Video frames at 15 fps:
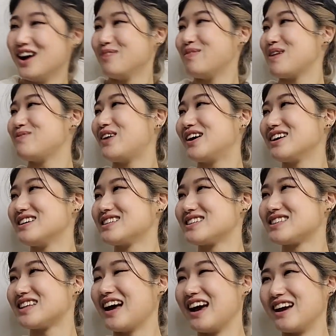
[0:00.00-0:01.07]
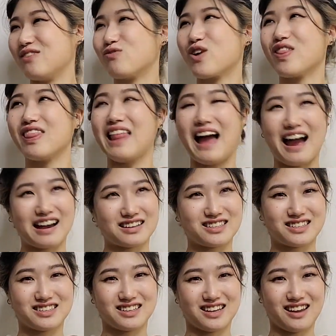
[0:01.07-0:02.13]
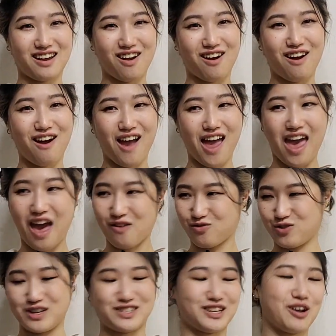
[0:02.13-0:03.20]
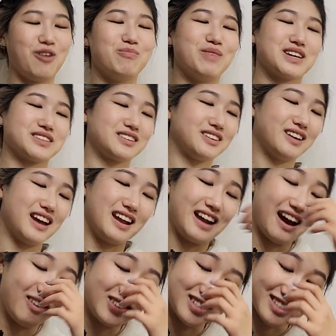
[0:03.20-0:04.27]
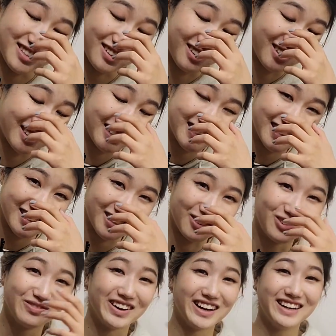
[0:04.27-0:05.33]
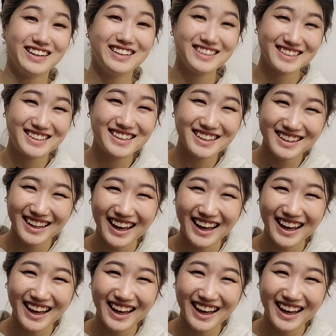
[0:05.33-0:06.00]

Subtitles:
My body just like relaxed every single muscle and now it just hurts so much.